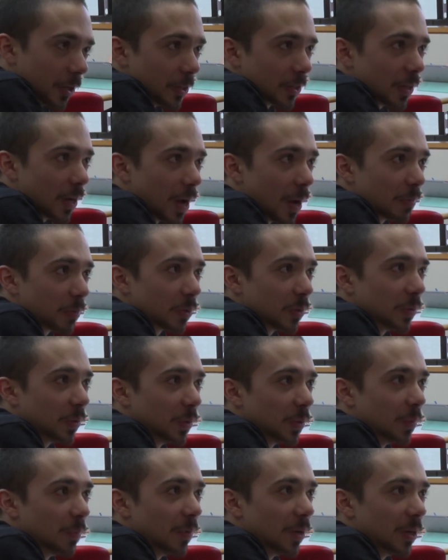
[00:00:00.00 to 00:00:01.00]
It's
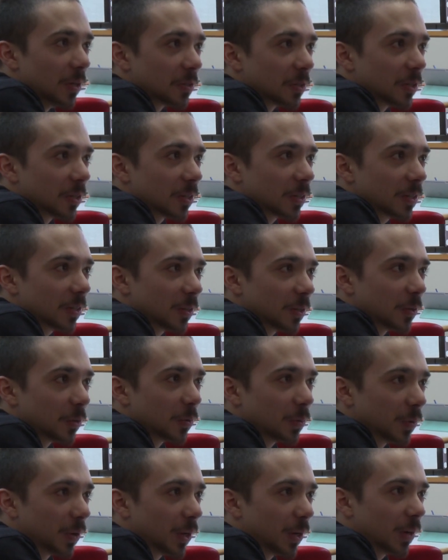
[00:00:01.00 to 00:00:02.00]
absolutely amazing.
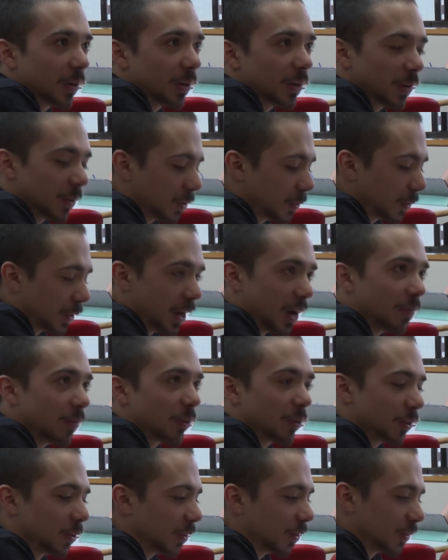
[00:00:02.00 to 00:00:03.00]
Great, great
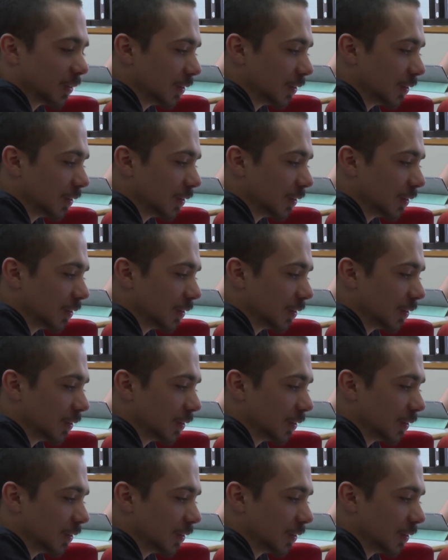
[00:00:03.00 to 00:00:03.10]
everything.